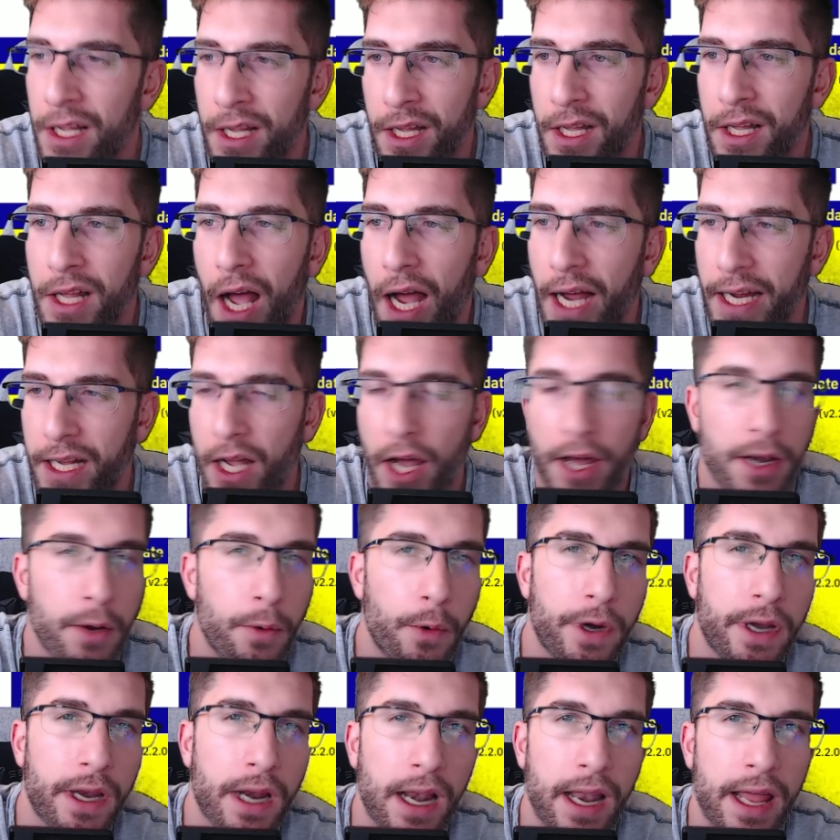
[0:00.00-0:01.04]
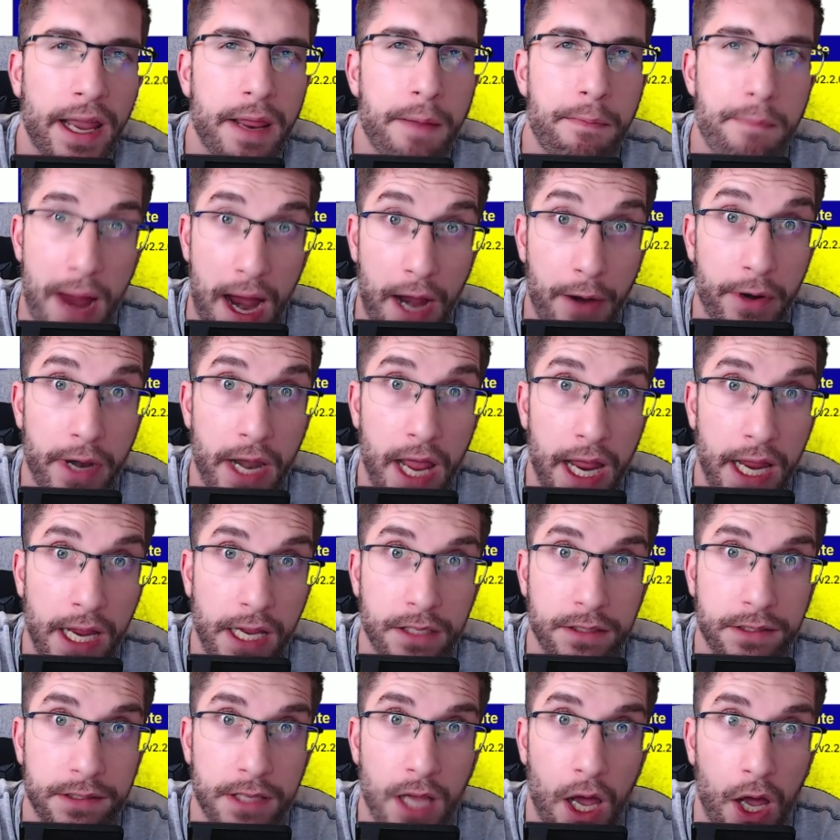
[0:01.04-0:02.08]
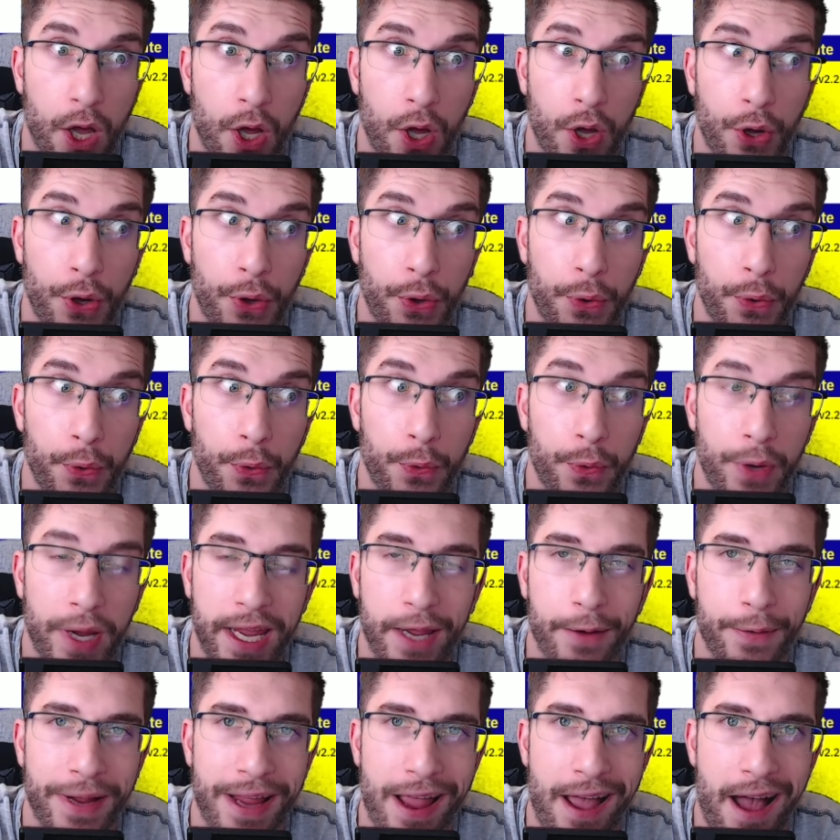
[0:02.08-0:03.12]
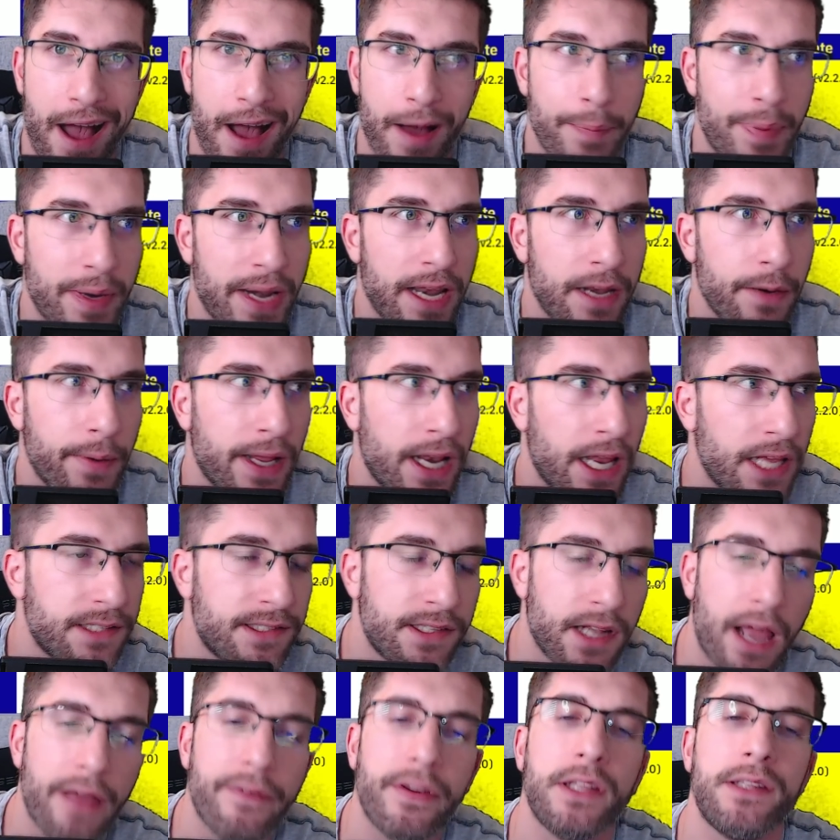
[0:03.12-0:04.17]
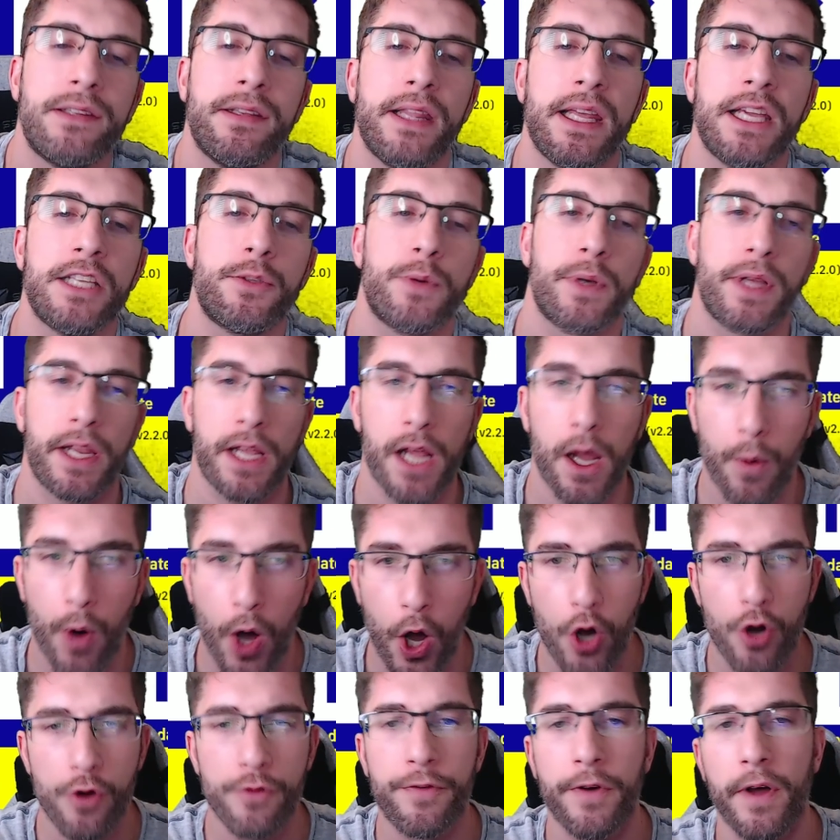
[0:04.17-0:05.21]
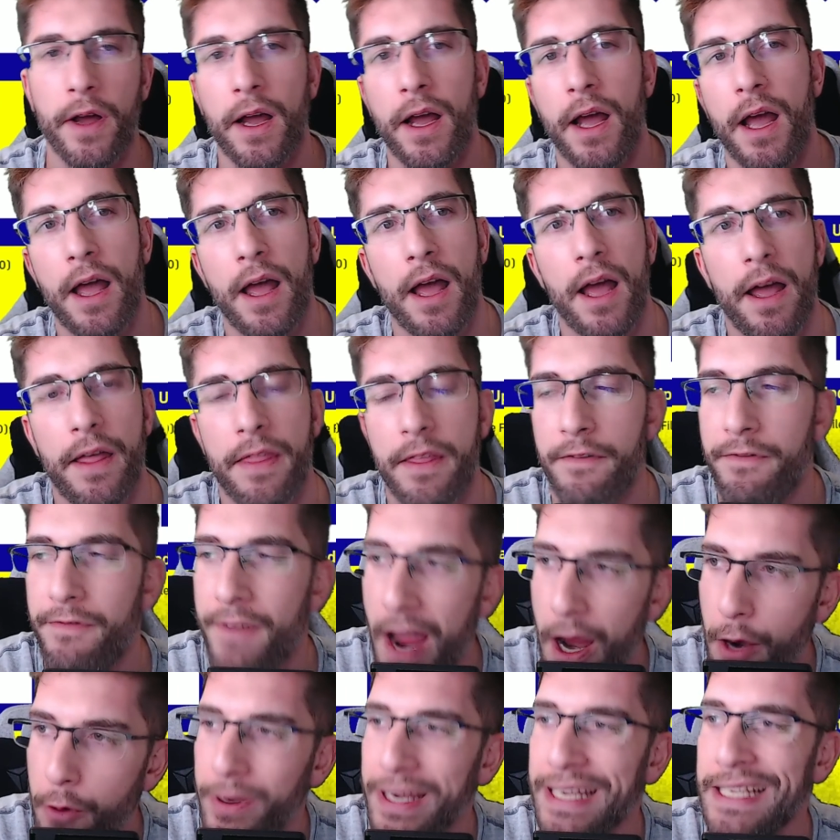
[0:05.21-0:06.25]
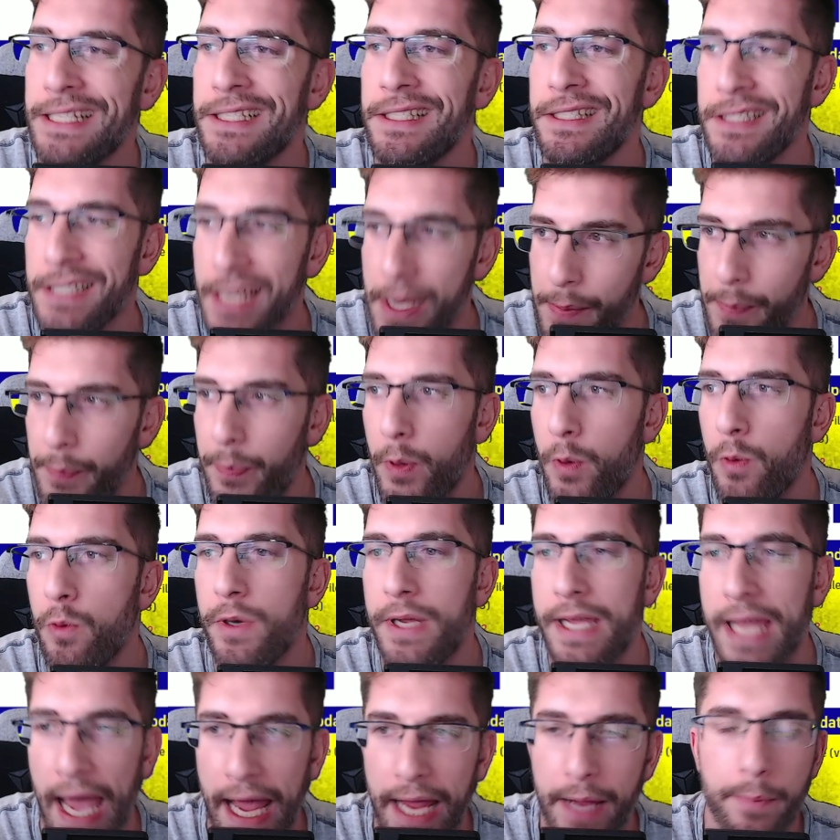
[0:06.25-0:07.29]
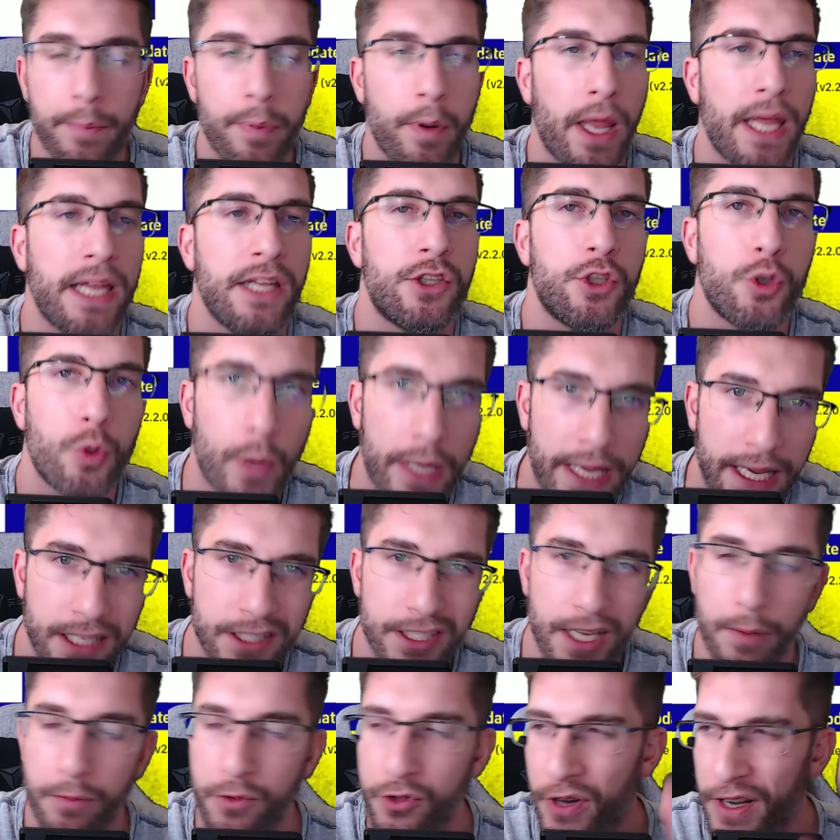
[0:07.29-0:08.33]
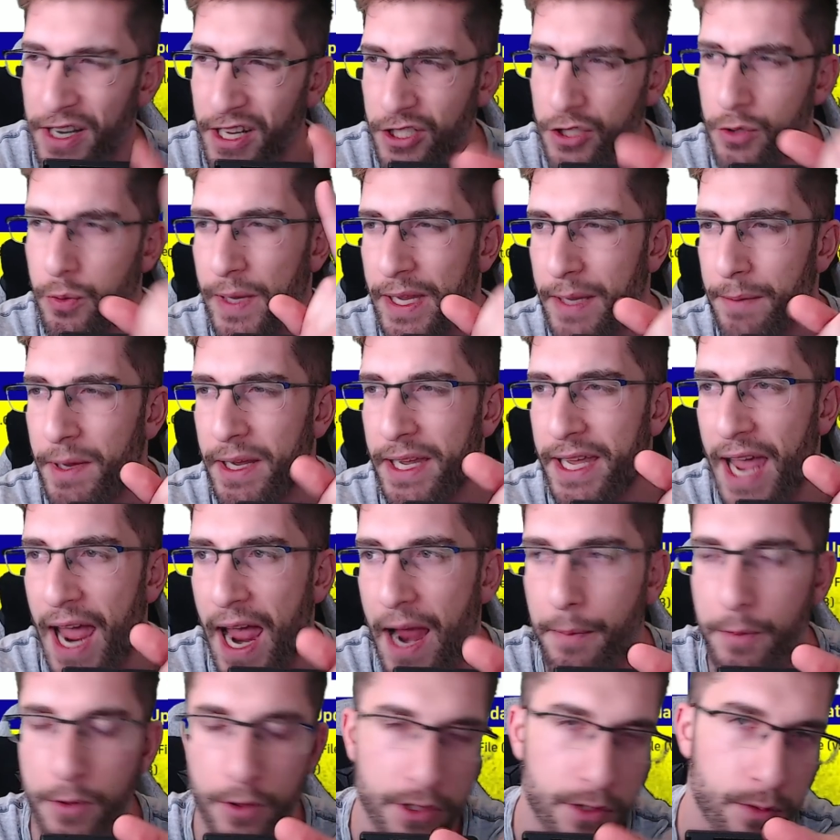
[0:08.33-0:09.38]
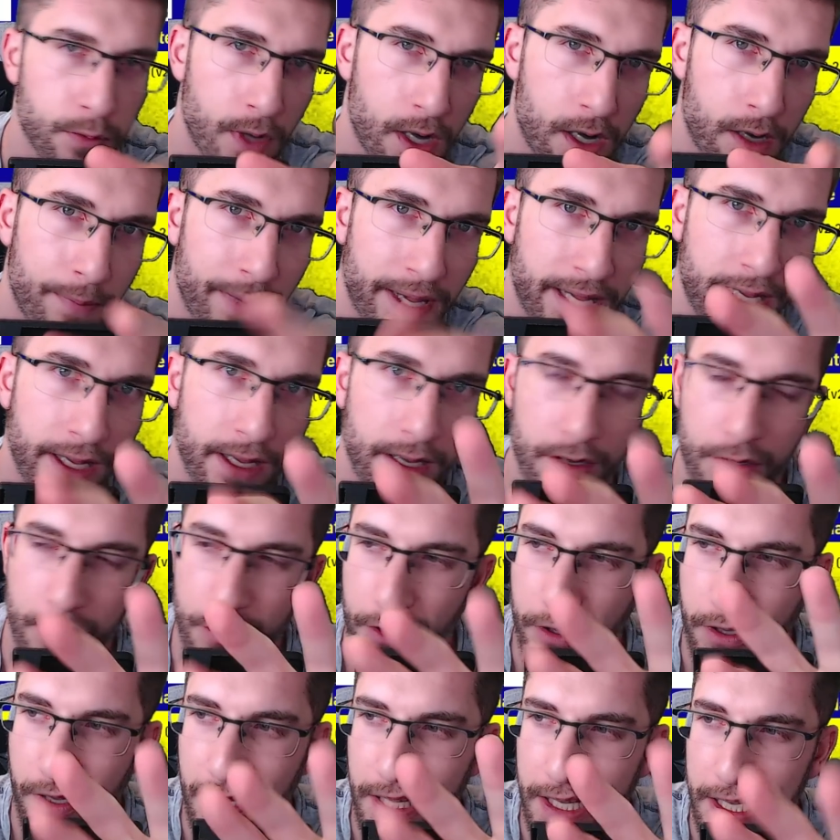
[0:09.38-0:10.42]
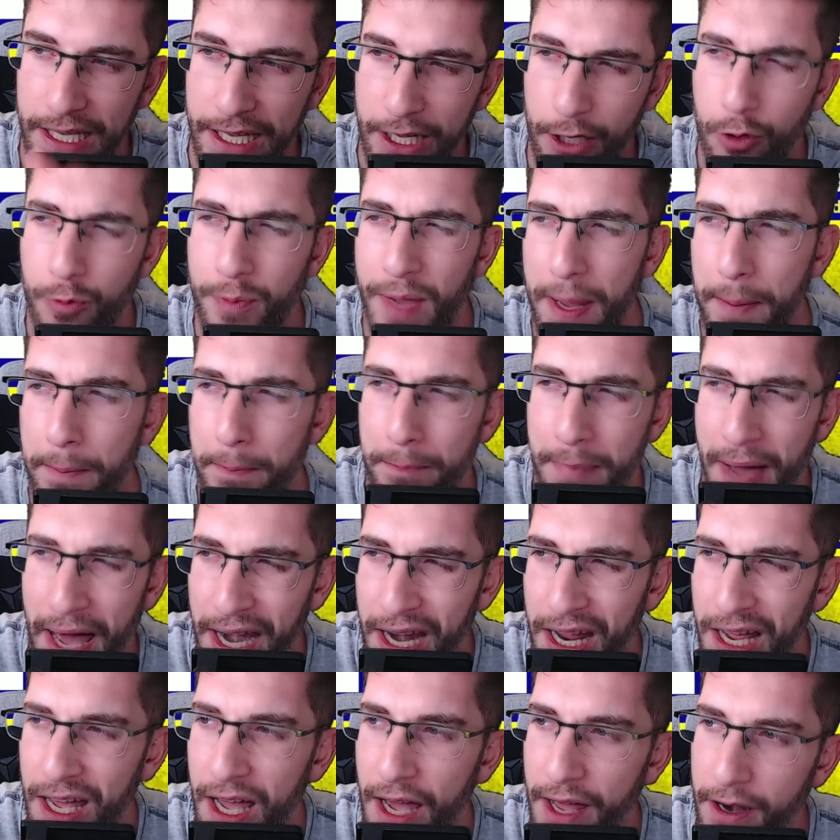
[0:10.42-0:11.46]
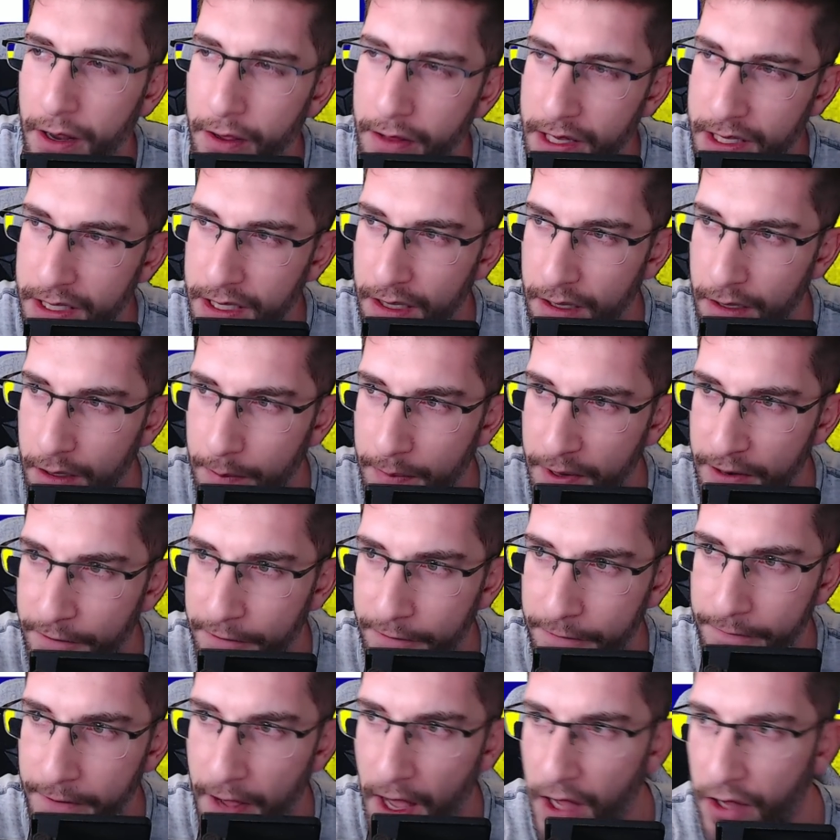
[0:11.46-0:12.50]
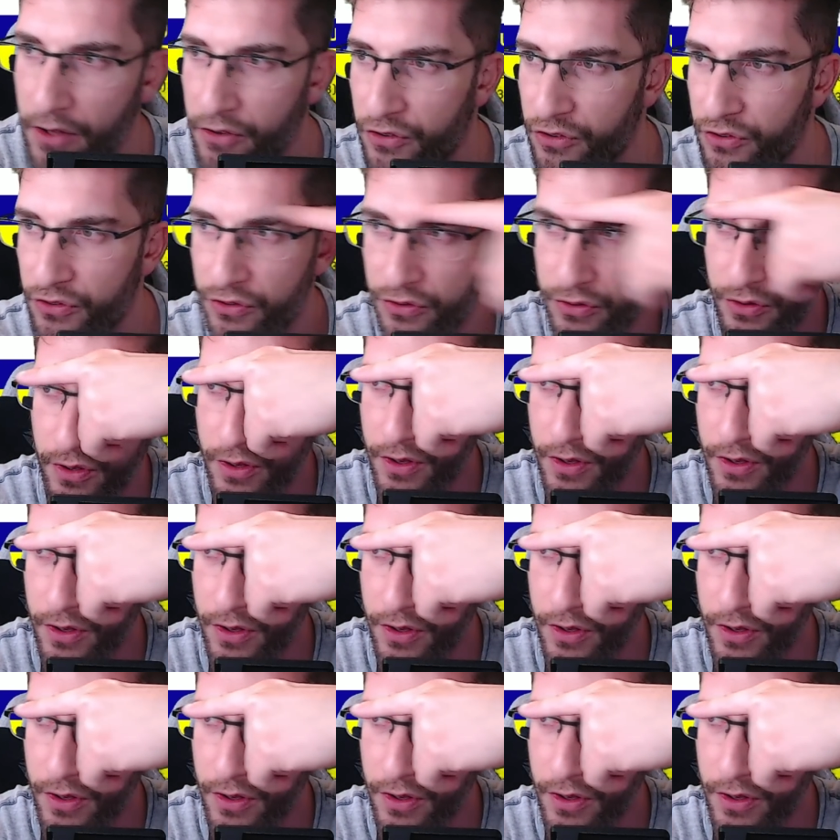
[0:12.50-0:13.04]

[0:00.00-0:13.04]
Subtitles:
I kind of wanted to let it marinate, so here we are. But anyway, let's dive into this. We're going to go over the very simple gameplay tweaks. I'm trying to tweak my camera as well, make it look a little bit better. I know there's a little bit of fuzz